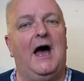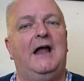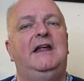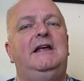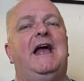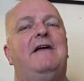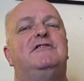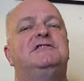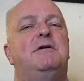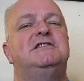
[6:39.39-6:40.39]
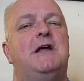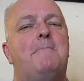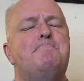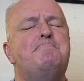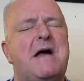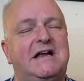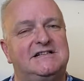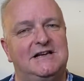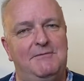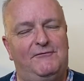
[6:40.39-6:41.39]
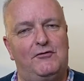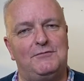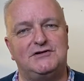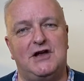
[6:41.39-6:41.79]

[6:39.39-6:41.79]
And he gave this most amazing performance.